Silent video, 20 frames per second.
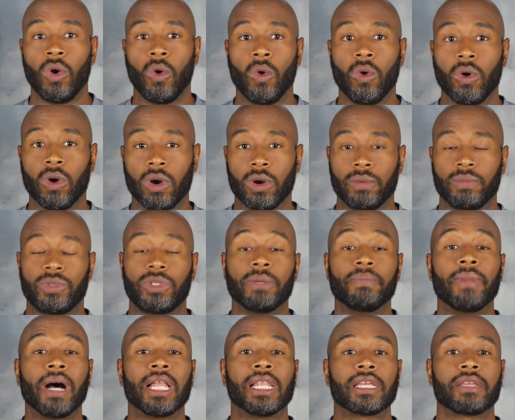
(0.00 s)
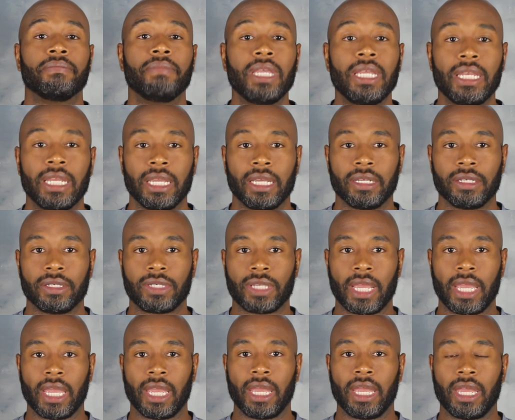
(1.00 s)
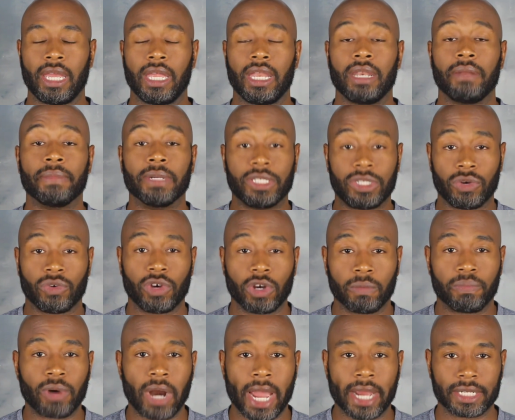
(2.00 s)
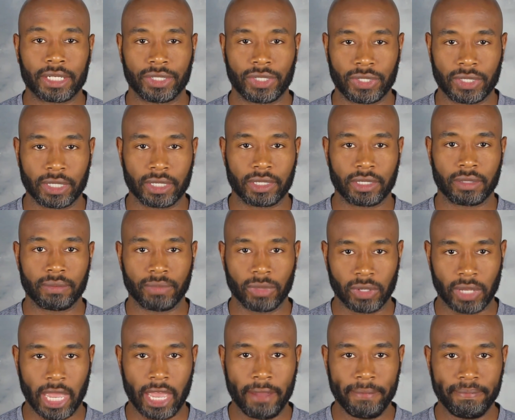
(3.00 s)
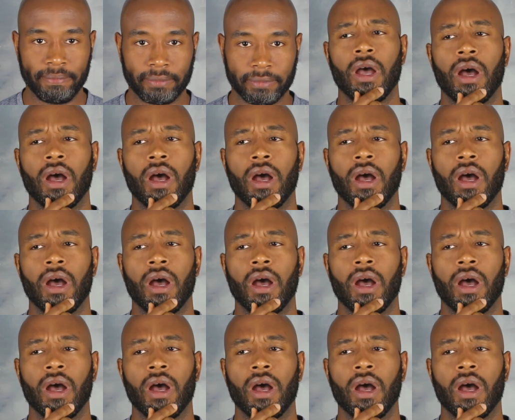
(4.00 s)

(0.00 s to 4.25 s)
or symbolic meanings and material practices, okay?